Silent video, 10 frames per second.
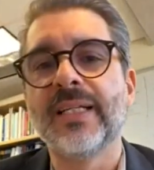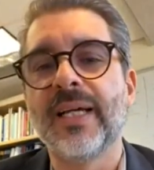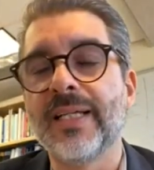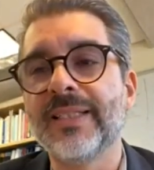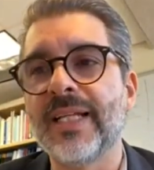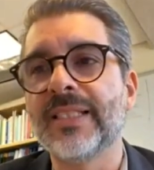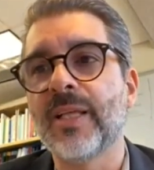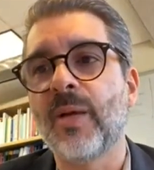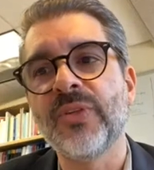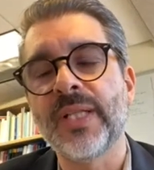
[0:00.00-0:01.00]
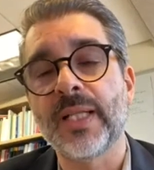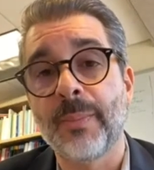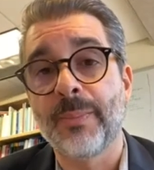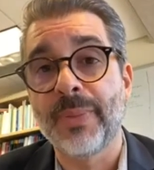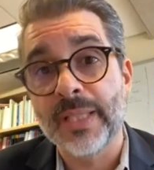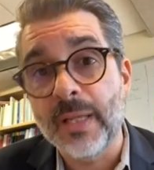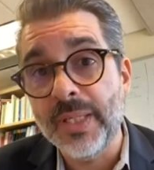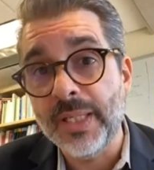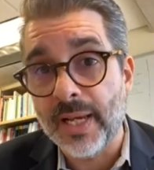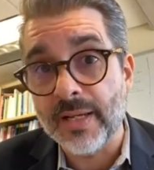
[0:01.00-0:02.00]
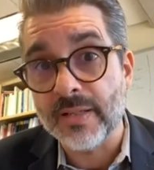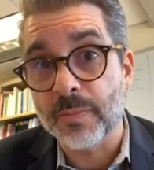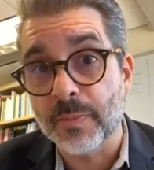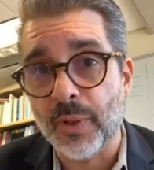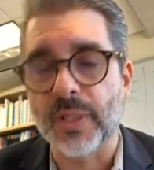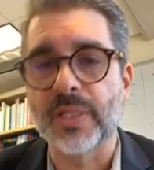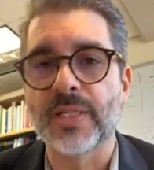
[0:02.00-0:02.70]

uh, that's something that the pandemic has brought.